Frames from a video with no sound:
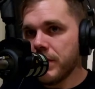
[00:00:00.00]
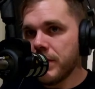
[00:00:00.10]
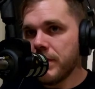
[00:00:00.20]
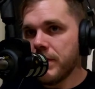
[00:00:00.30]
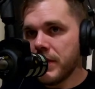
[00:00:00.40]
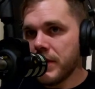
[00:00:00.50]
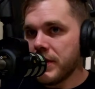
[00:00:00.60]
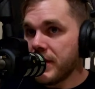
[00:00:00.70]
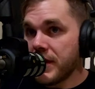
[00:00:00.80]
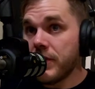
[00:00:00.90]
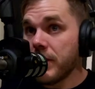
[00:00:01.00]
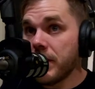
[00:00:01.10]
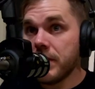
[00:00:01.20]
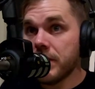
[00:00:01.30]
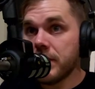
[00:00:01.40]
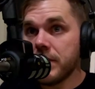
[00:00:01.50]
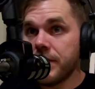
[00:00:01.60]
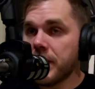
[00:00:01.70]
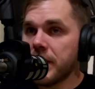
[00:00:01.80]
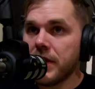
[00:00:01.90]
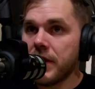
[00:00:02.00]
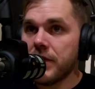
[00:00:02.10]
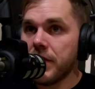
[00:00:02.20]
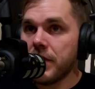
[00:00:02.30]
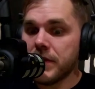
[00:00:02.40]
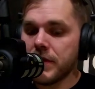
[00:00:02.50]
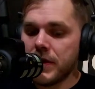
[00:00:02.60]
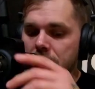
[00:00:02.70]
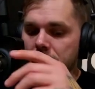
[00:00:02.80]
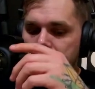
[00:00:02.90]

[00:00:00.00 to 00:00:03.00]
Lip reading: but you never know. You fucking never know till they do it.